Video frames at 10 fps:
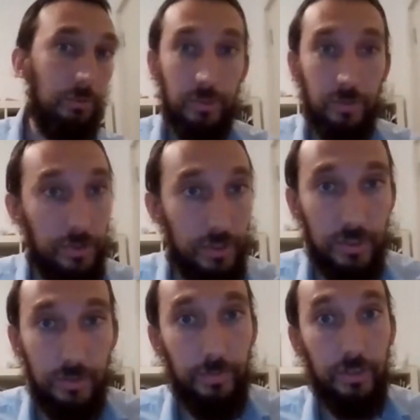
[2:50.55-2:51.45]
All the
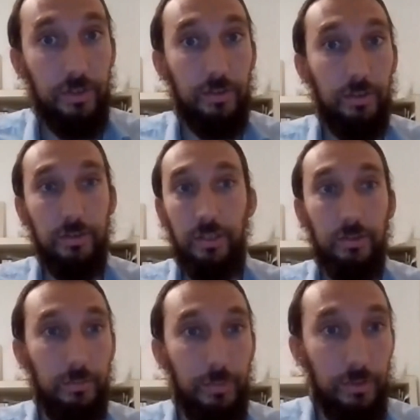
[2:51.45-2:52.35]
sources from Eretz Yisrael say
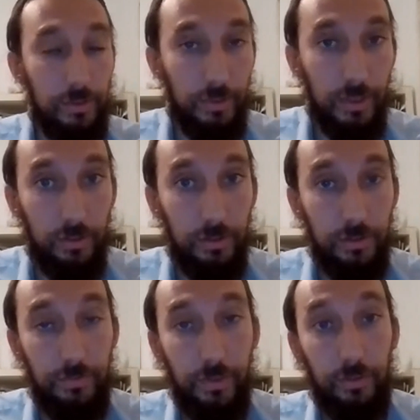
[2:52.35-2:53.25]
you're supposed to wear
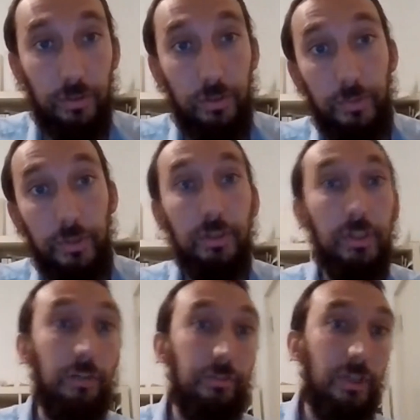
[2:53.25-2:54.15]
tefillin on Chol HaMoed.
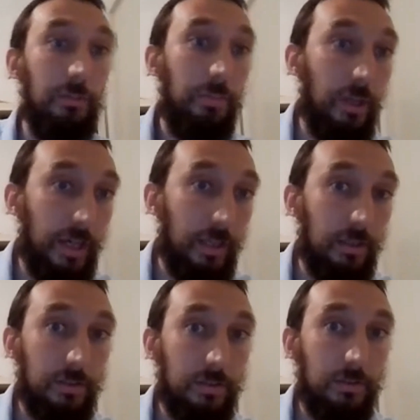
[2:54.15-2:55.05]
They either imply
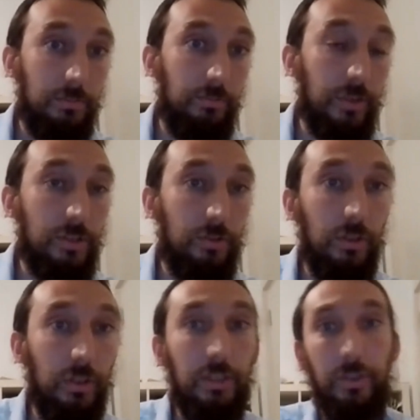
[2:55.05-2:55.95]
it very
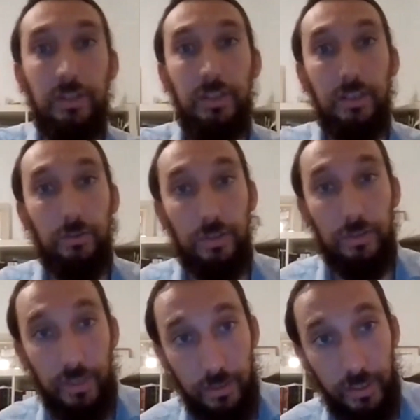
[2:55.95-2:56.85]
strongly, or they say so
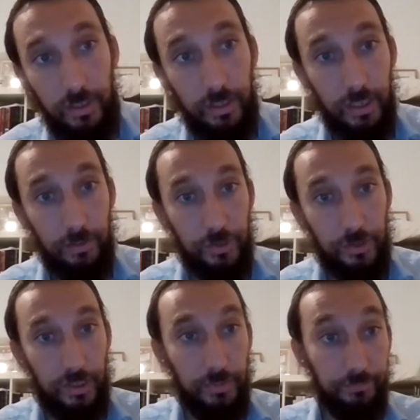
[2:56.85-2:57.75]
explicitly, like the
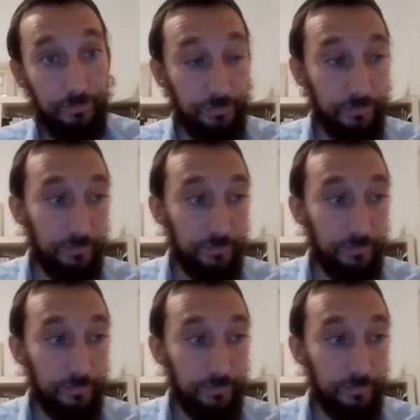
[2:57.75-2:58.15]
Yerushalmi.